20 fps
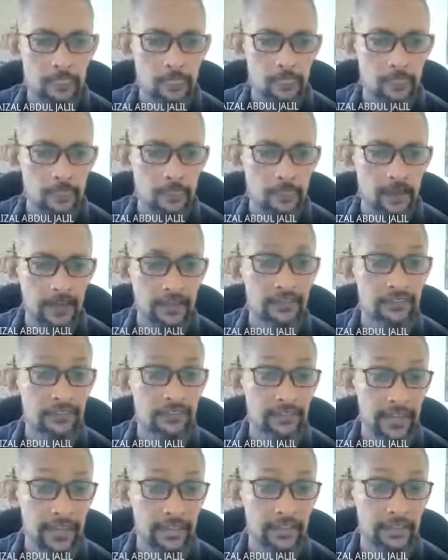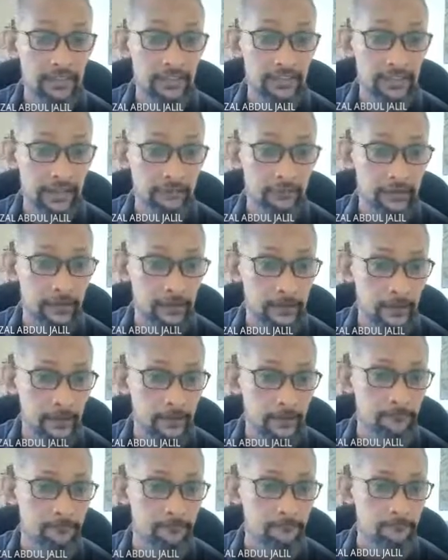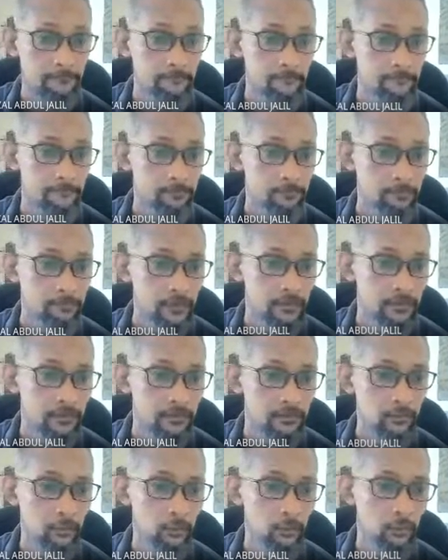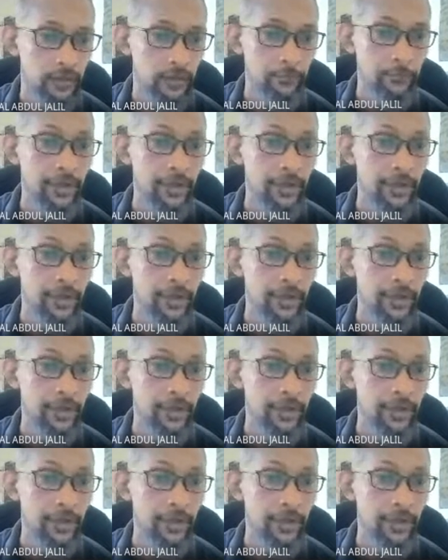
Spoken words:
understanding there, okay? So at the